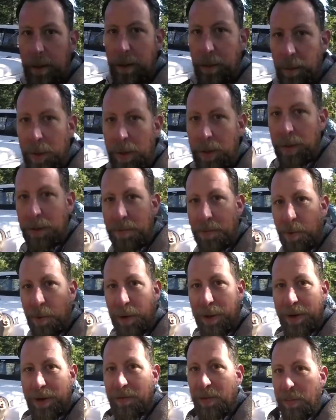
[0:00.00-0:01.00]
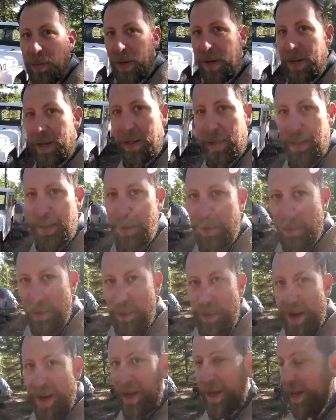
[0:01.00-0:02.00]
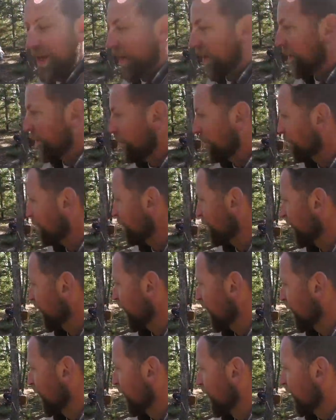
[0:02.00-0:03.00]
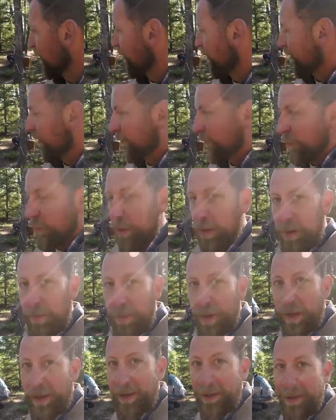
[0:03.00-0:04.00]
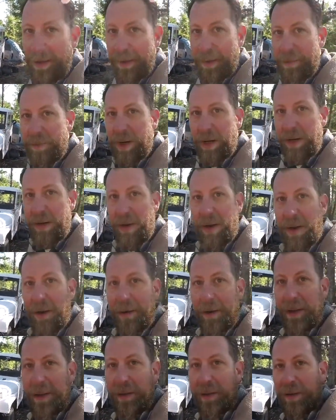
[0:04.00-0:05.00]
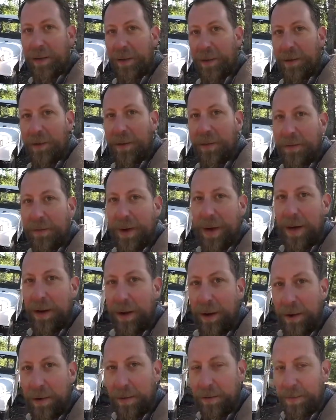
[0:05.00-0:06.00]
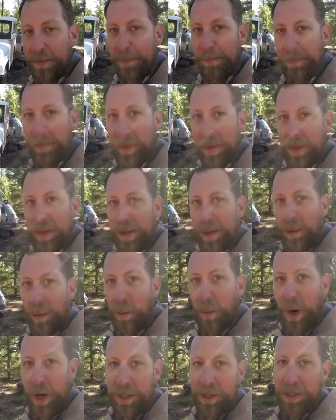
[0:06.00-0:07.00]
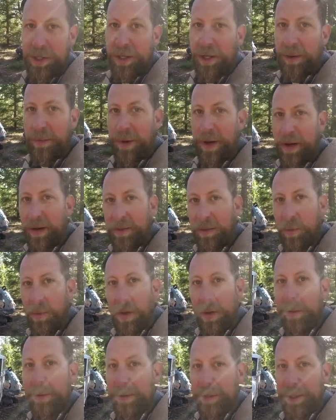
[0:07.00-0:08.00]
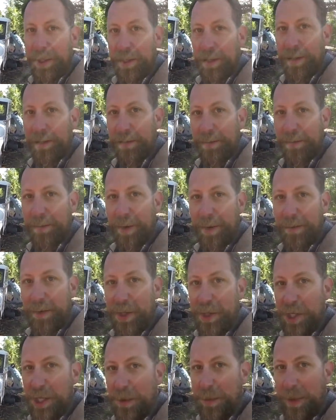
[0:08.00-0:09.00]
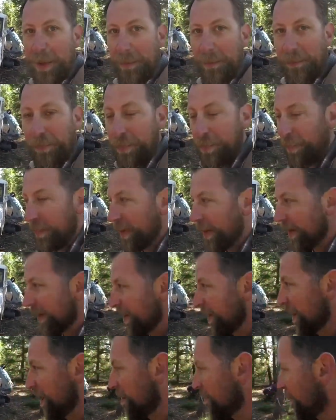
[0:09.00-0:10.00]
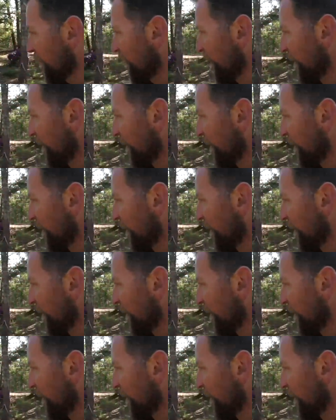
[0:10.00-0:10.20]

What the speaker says: Well, good morning everybody. We're back at it. This morning my daughter Izzy learned the fine art of washing up out of the water jug on the front of a Jeep at camp.